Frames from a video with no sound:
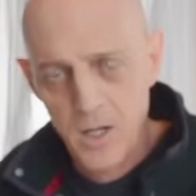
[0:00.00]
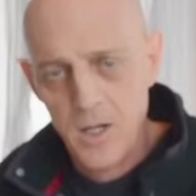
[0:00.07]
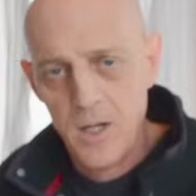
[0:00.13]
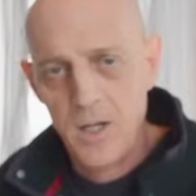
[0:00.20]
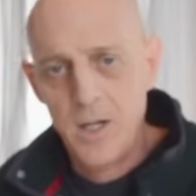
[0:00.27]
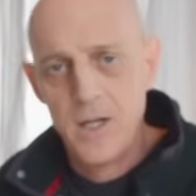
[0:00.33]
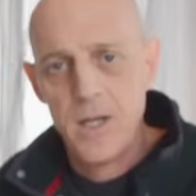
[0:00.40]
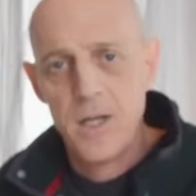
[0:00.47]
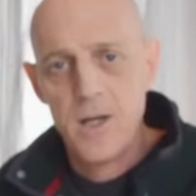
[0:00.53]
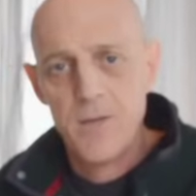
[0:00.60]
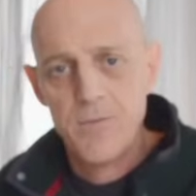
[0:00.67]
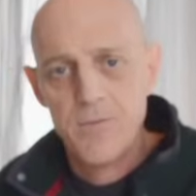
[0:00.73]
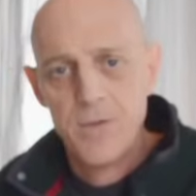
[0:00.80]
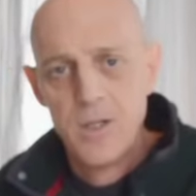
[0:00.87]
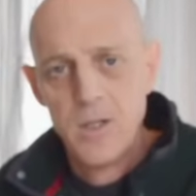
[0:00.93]
I
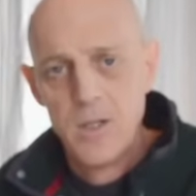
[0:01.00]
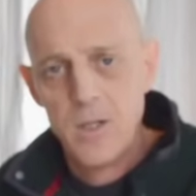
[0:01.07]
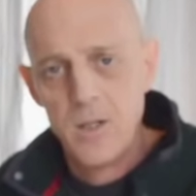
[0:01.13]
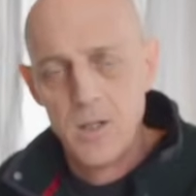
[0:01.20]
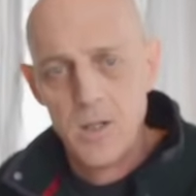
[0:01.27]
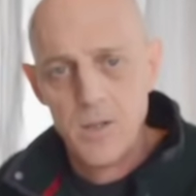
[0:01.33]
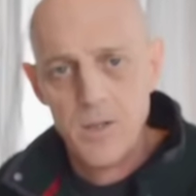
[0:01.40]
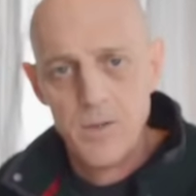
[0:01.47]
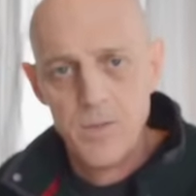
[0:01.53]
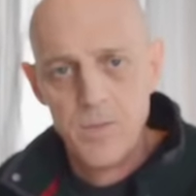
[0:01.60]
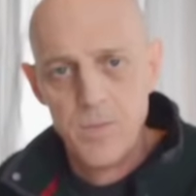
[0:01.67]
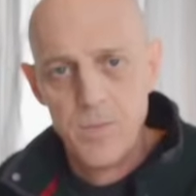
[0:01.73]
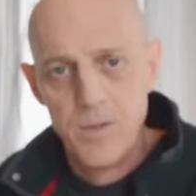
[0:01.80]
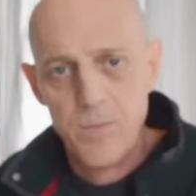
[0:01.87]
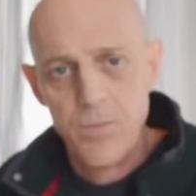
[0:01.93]
have uh,
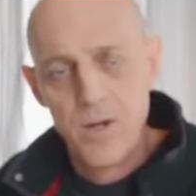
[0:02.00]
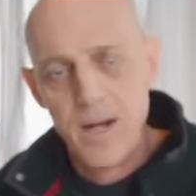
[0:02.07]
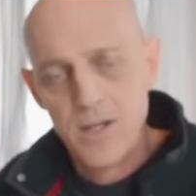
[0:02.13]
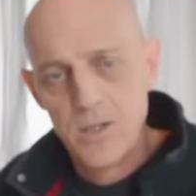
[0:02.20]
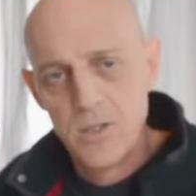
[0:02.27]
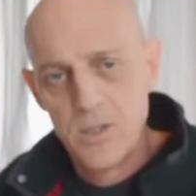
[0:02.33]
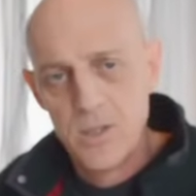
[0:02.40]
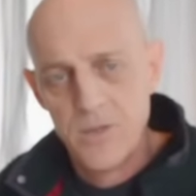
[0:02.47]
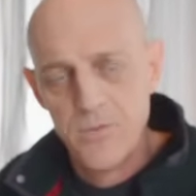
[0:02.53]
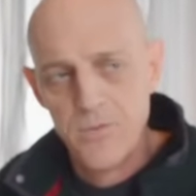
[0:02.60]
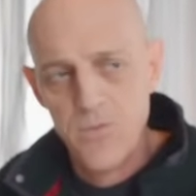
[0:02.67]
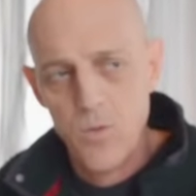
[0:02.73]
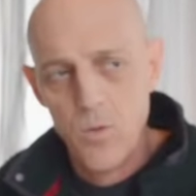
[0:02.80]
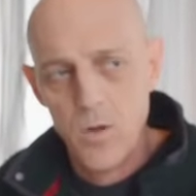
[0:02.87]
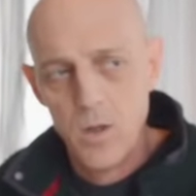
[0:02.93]
been practicing
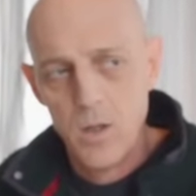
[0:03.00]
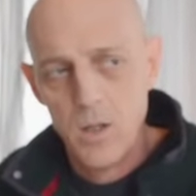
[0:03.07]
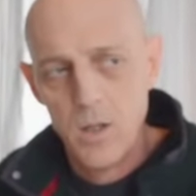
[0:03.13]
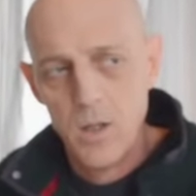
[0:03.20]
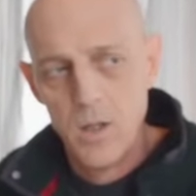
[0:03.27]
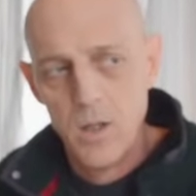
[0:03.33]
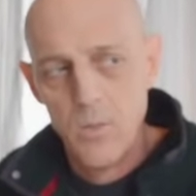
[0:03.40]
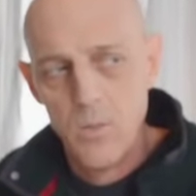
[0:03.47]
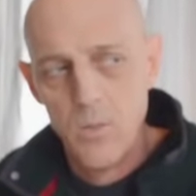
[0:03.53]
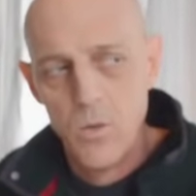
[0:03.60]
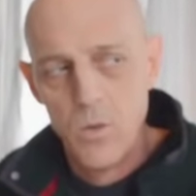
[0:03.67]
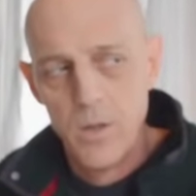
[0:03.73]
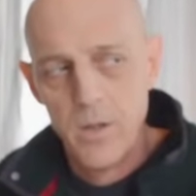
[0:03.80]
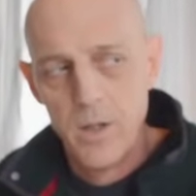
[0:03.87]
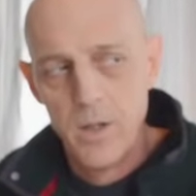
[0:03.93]
for
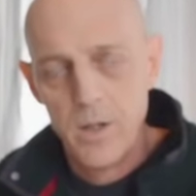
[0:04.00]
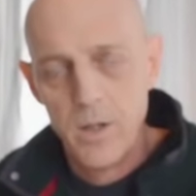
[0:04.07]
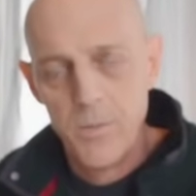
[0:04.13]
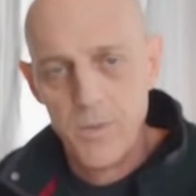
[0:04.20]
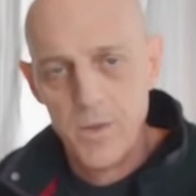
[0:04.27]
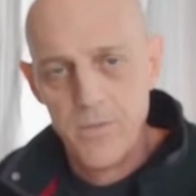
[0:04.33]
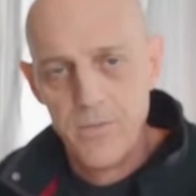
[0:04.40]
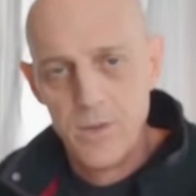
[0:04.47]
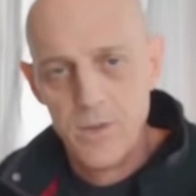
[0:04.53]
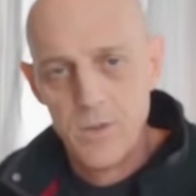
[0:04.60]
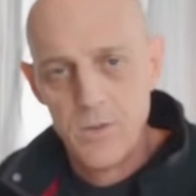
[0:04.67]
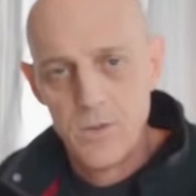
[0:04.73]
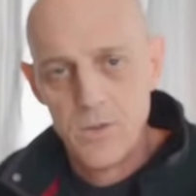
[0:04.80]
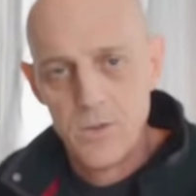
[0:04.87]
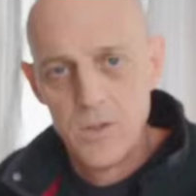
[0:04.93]
more than a couple of
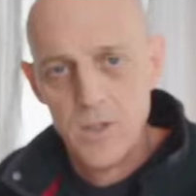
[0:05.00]
years.